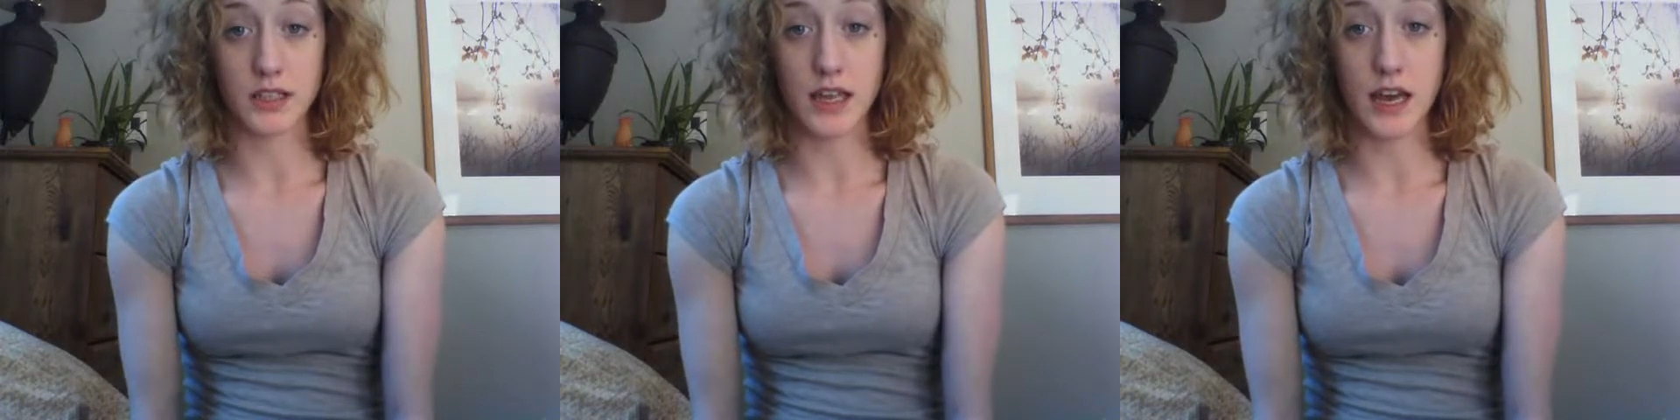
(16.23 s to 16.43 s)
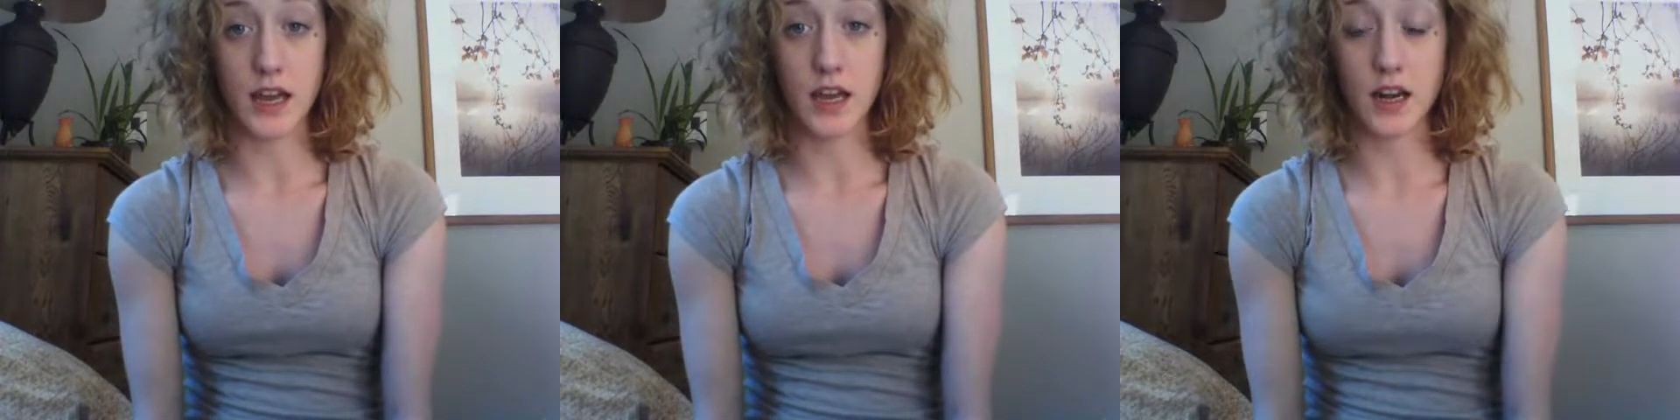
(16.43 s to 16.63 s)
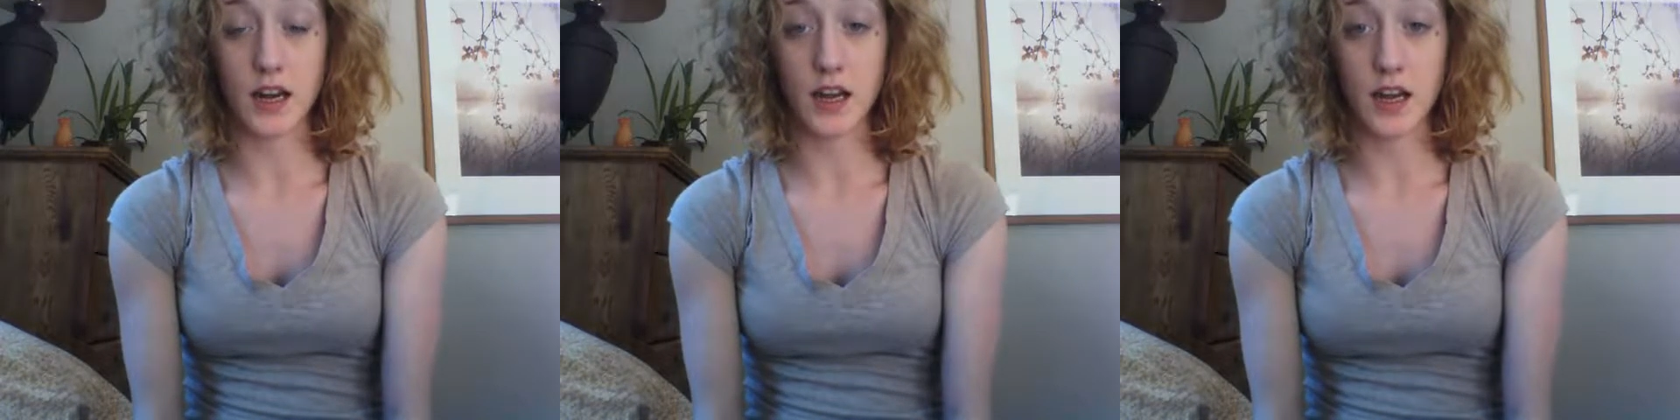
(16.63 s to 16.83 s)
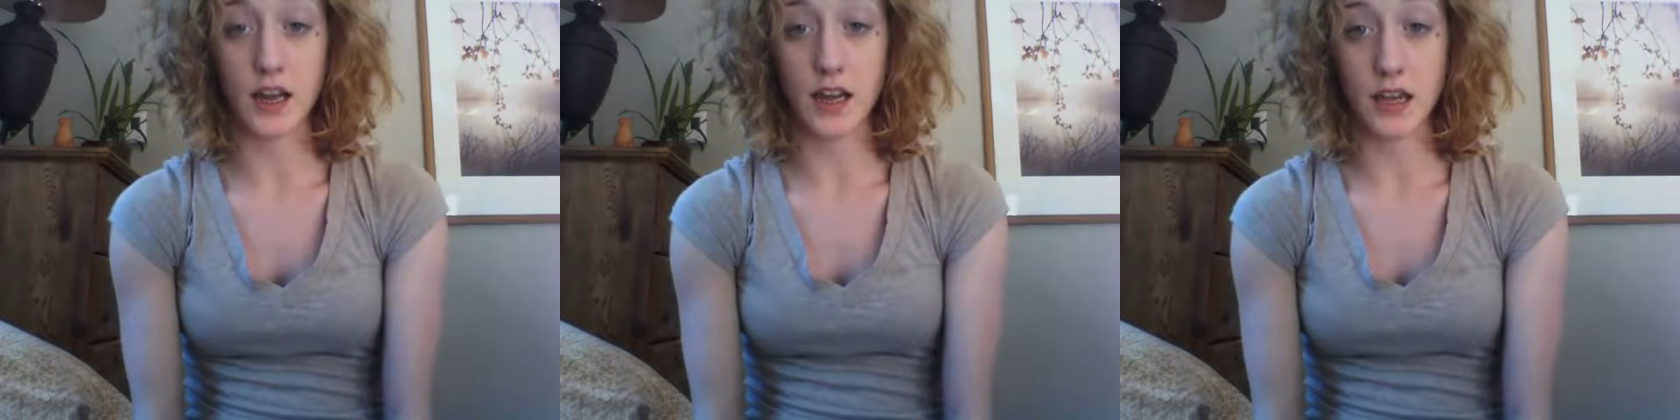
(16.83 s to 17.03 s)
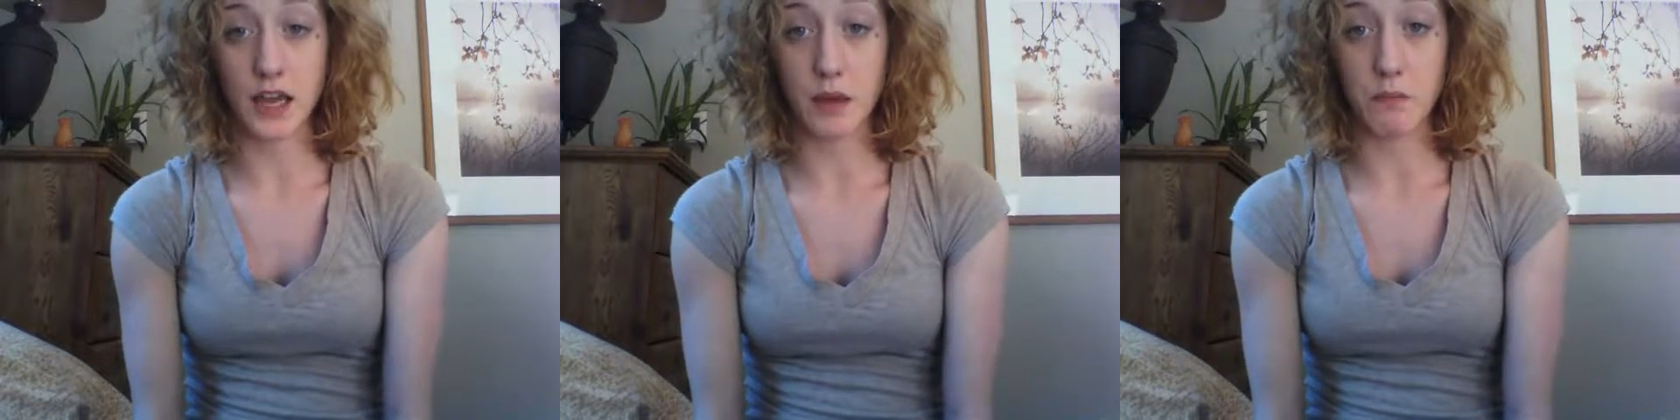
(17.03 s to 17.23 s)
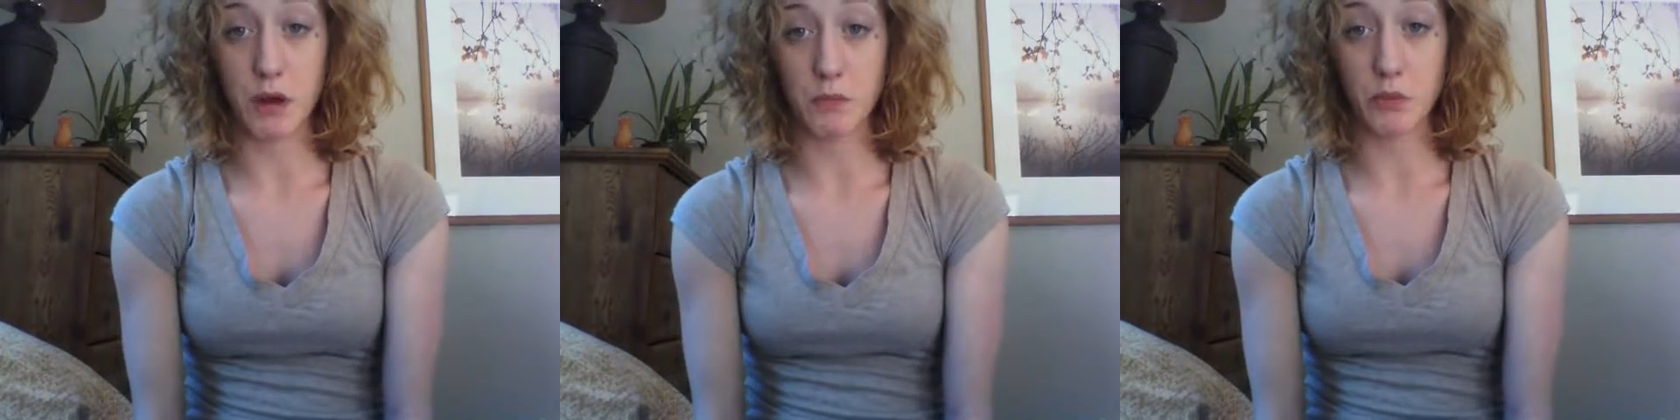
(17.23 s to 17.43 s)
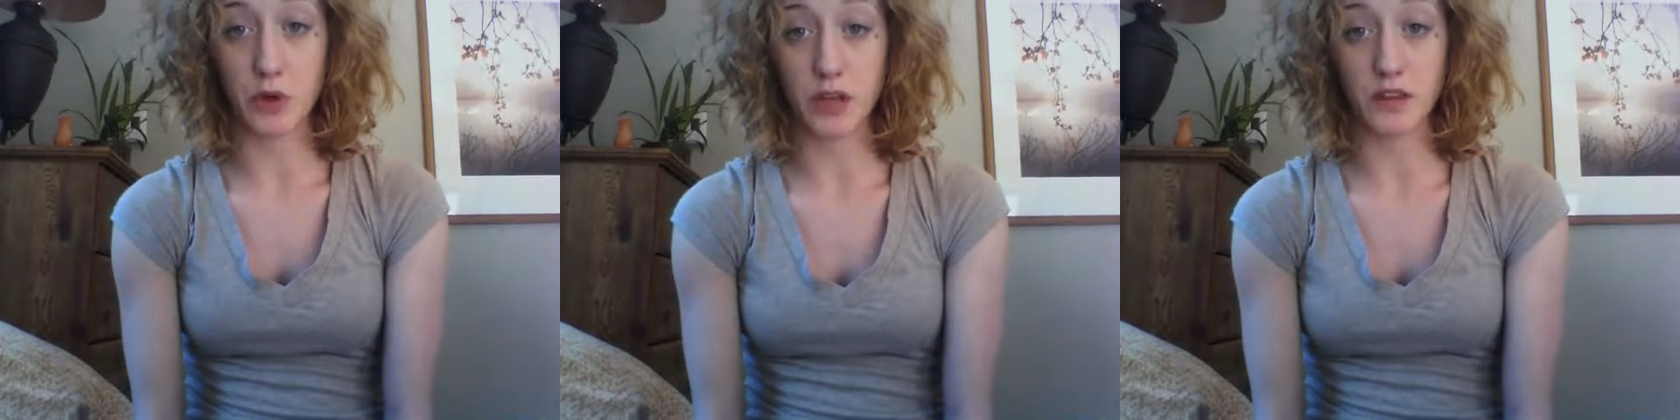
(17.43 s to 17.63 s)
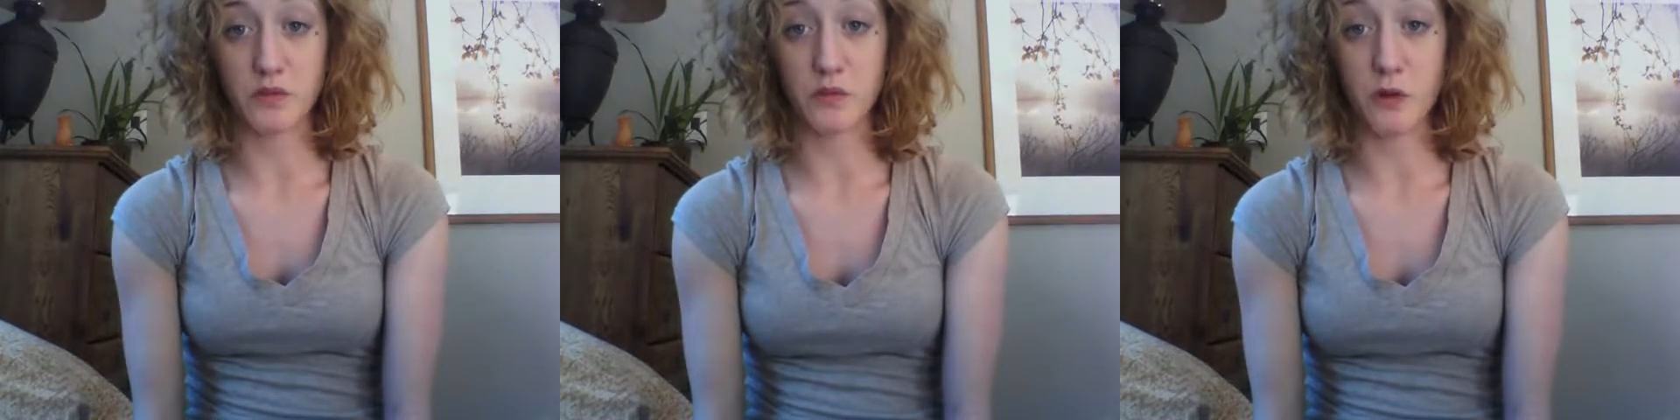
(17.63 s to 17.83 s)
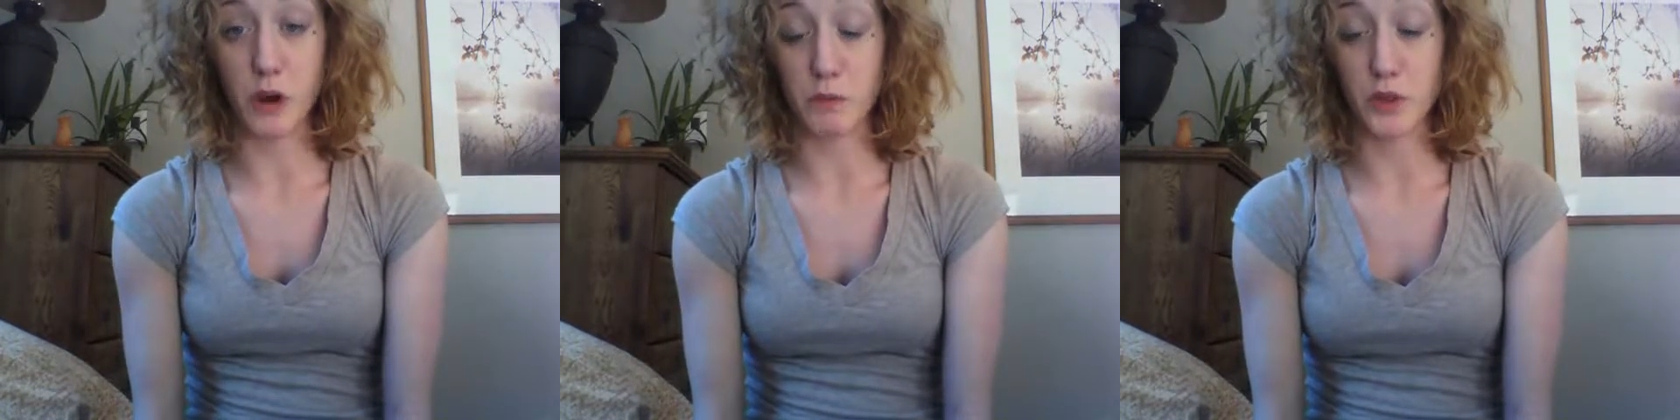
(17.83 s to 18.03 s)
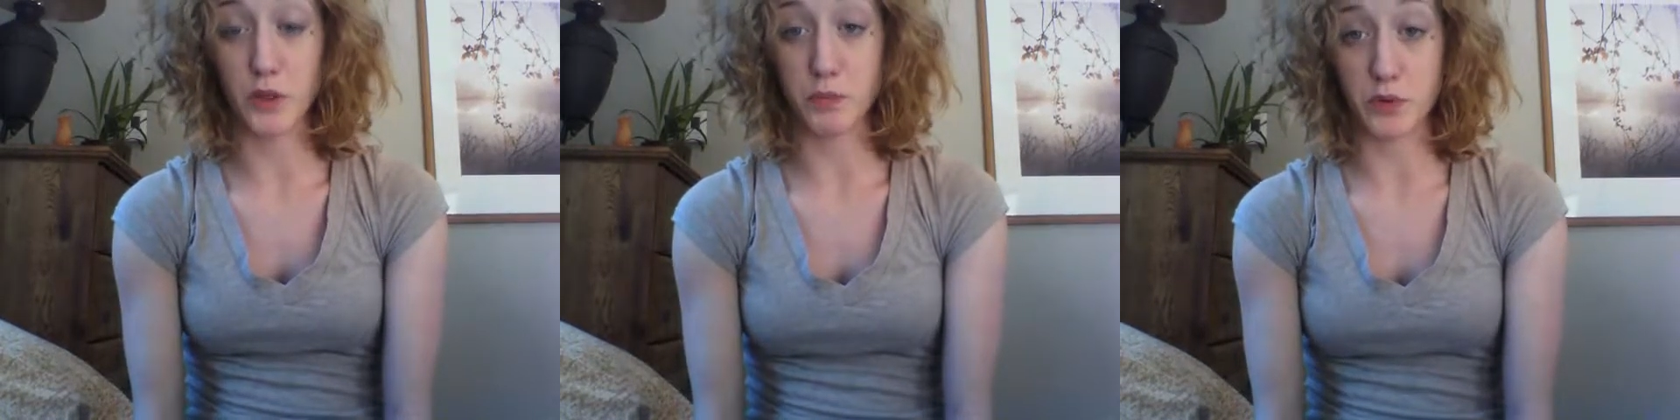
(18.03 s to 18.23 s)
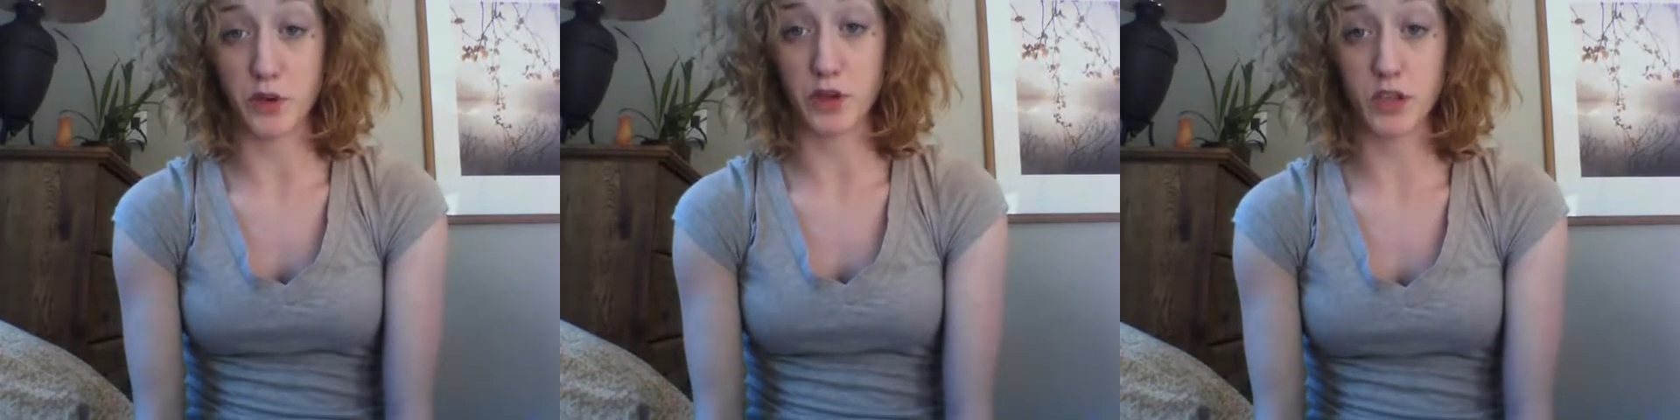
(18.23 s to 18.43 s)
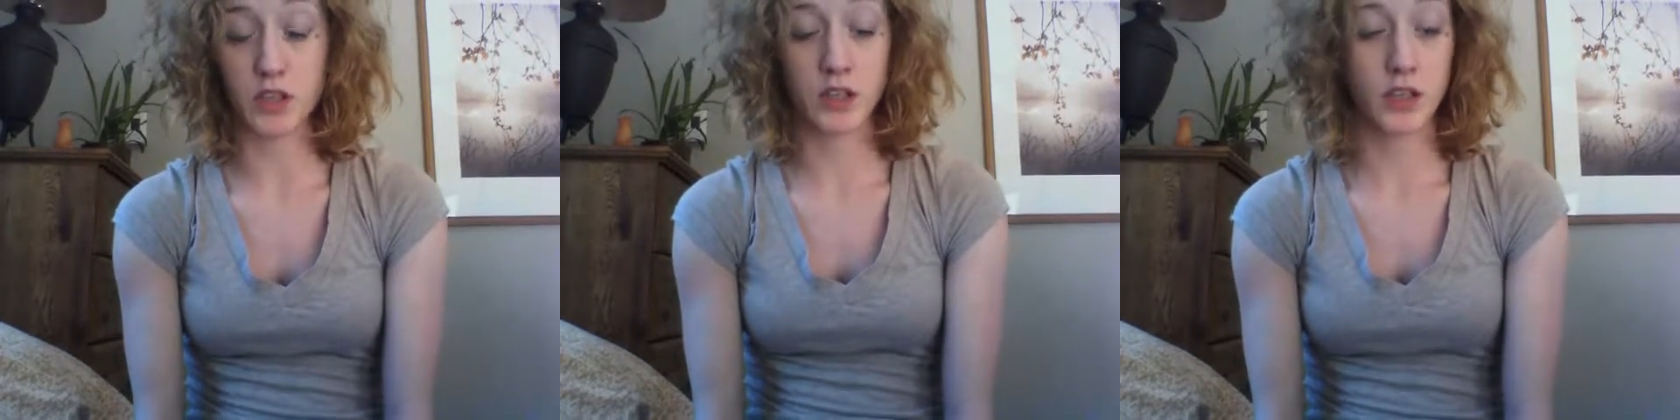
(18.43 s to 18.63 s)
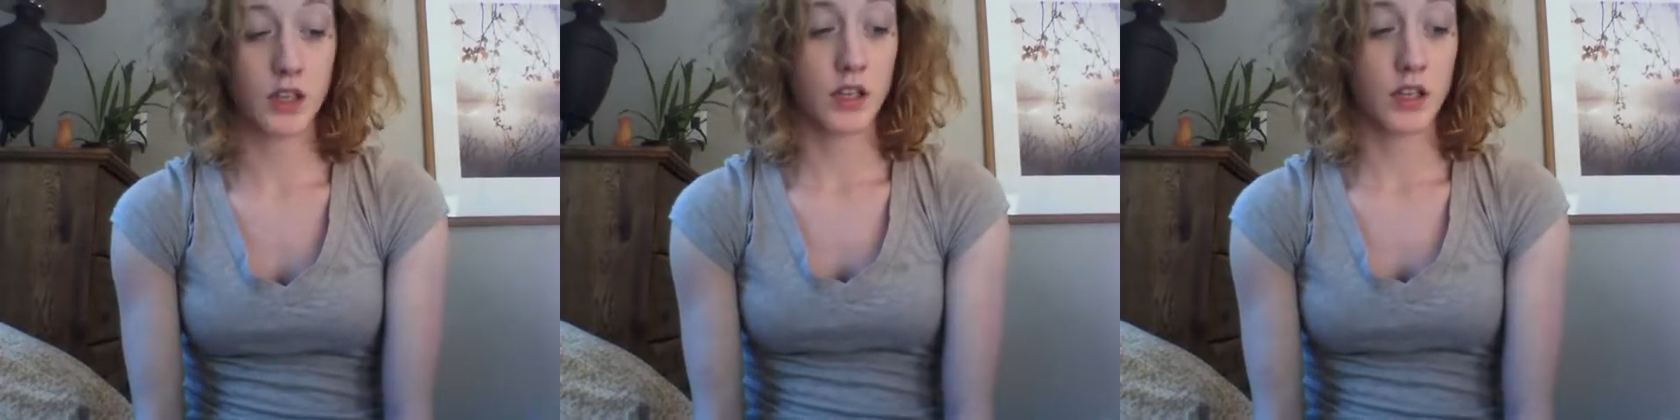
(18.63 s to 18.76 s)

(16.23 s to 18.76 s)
that I came up with from the book,